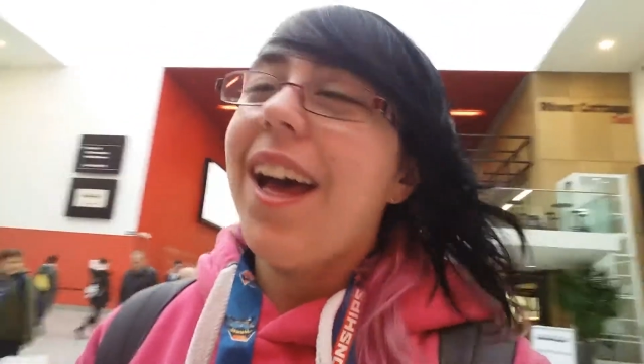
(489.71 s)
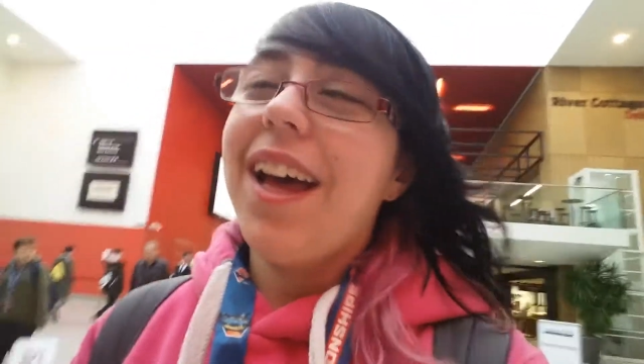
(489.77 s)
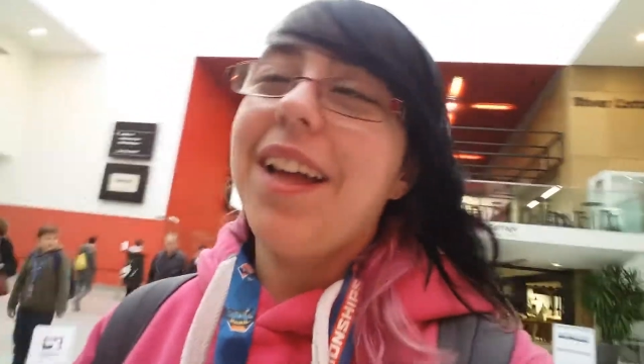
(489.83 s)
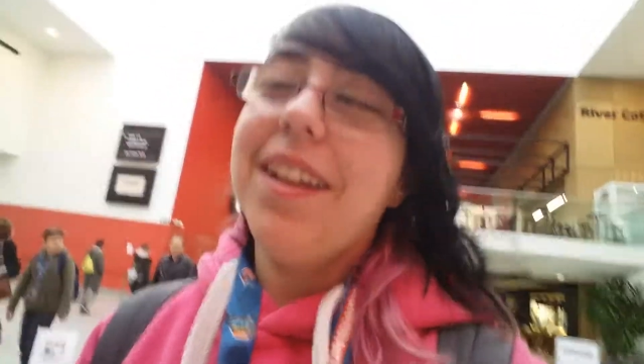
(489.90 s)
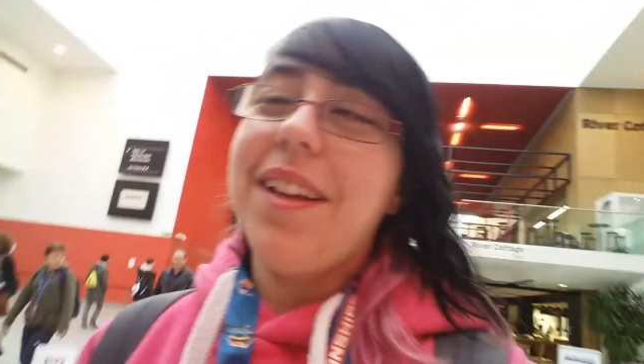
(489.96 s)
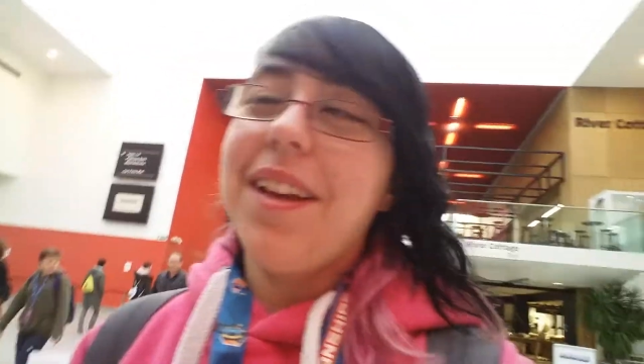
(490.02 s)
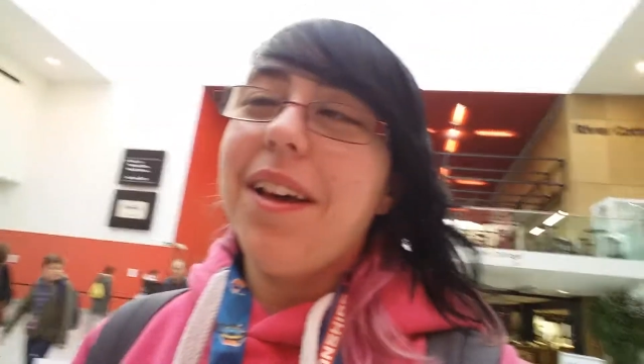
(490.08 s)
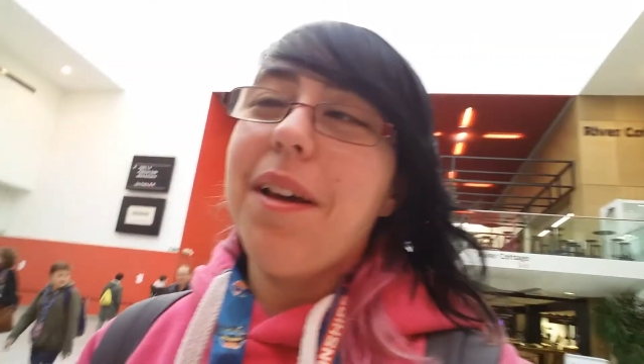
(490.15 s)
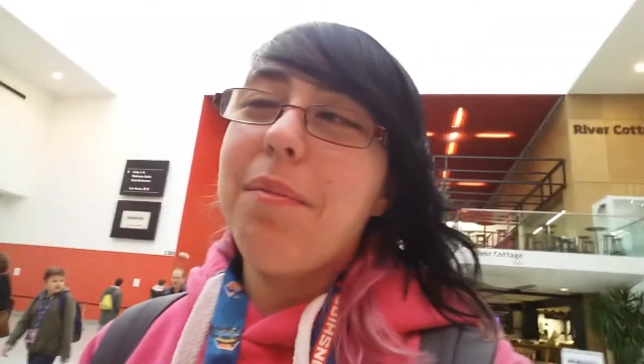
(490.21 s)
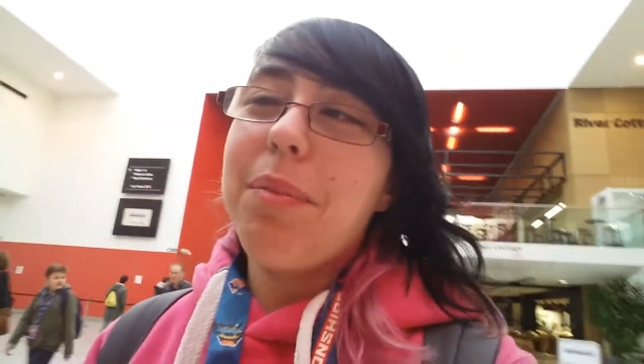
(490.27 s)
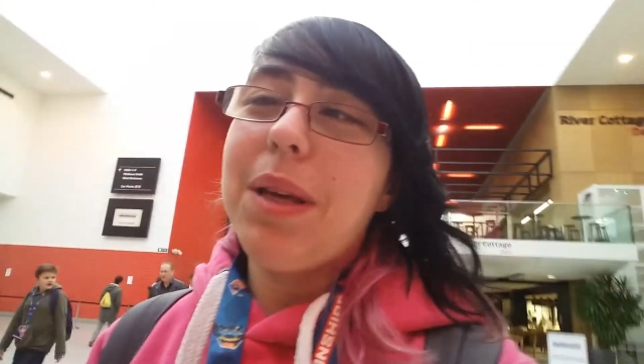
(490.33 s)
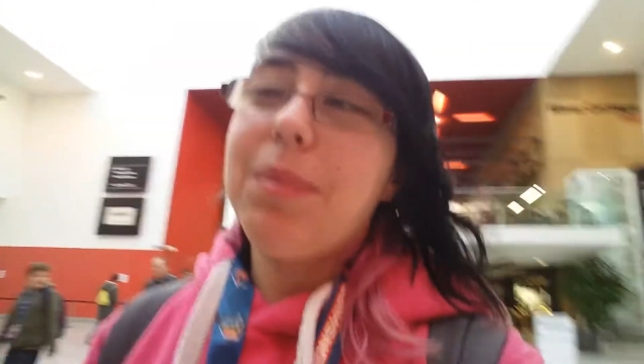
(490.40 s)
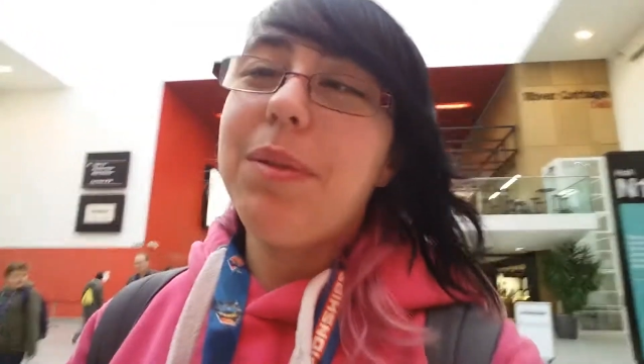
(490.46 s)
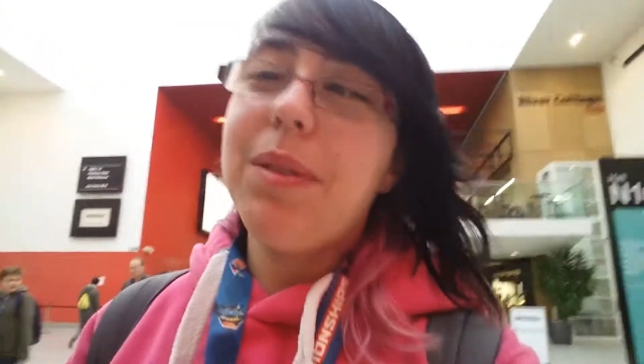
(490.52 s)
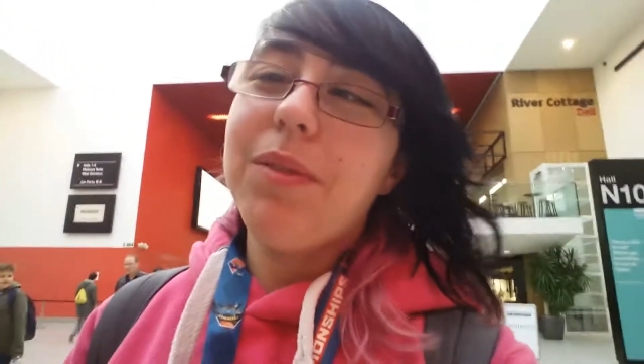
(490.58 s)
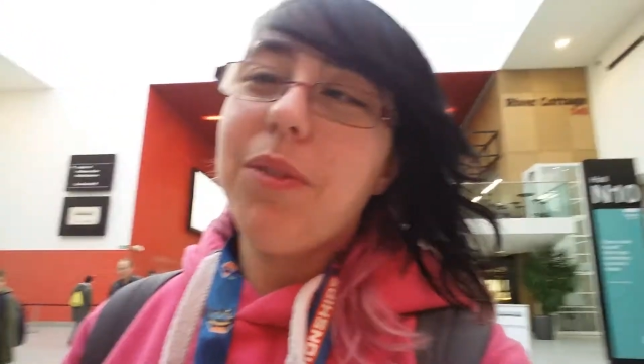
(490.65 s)
and
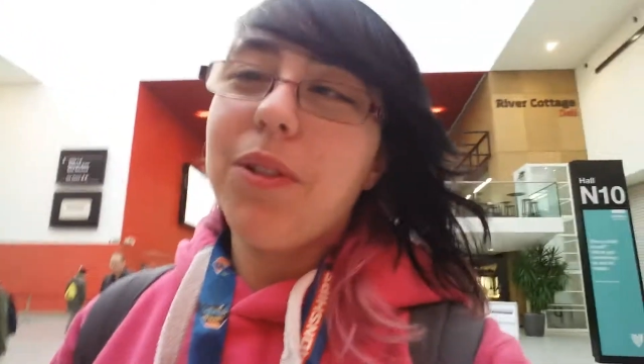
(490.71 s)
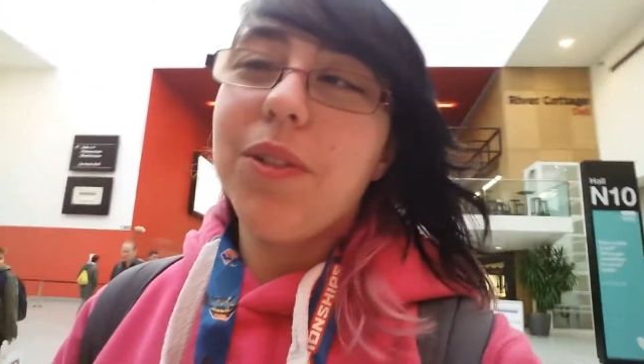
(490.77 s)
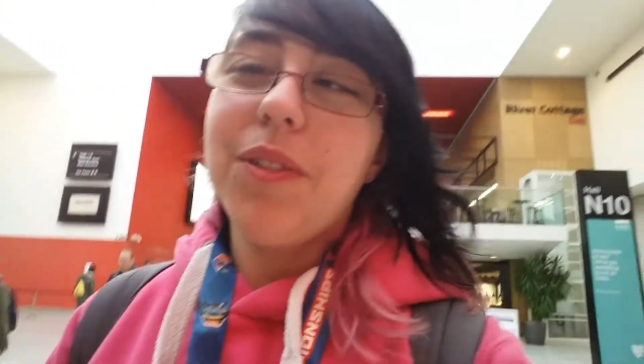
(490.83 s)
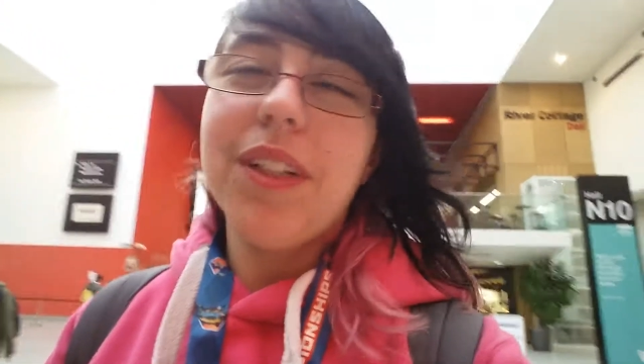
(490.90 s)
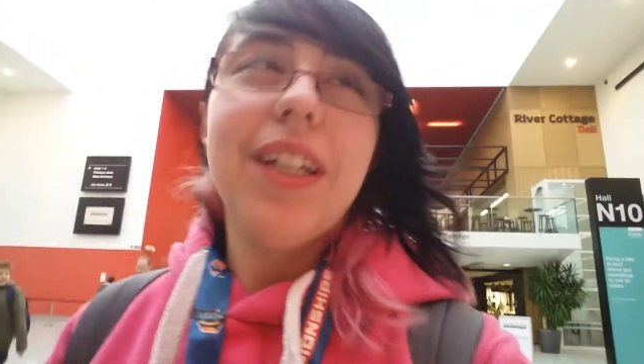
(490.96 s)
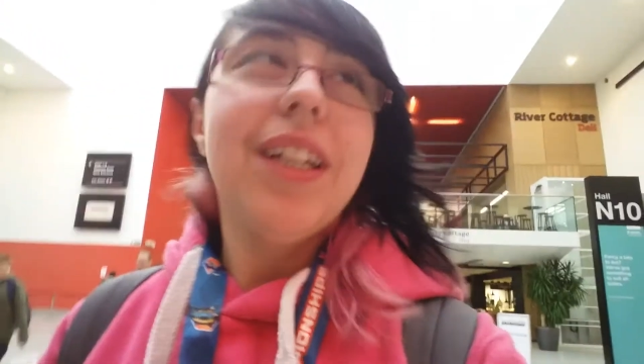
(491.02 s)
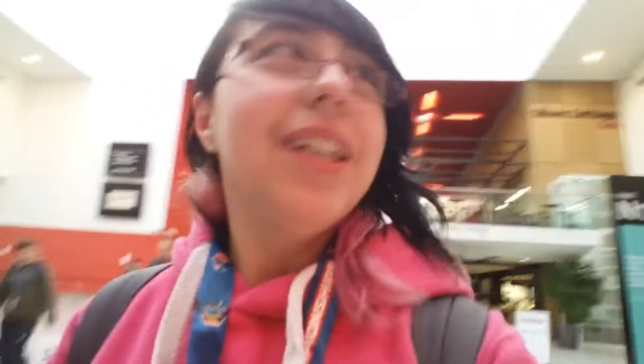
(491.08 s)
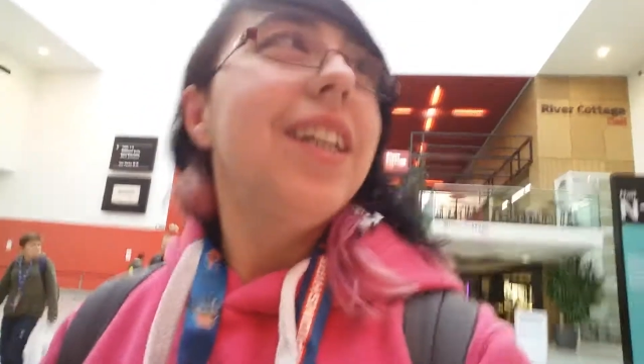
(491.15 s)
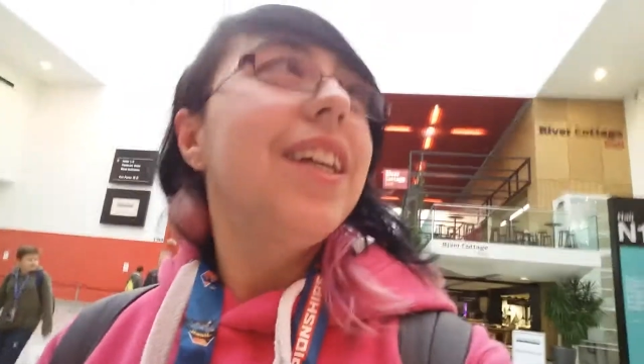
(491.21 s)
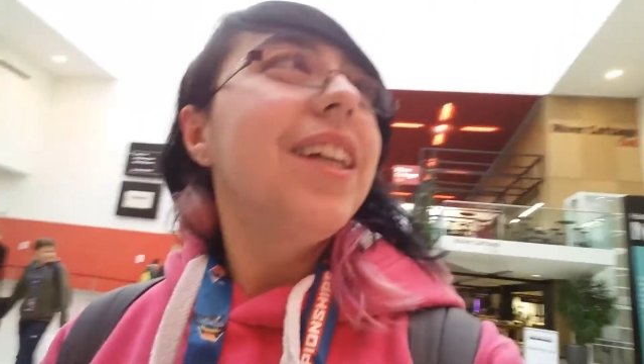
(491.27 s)
baby Rory.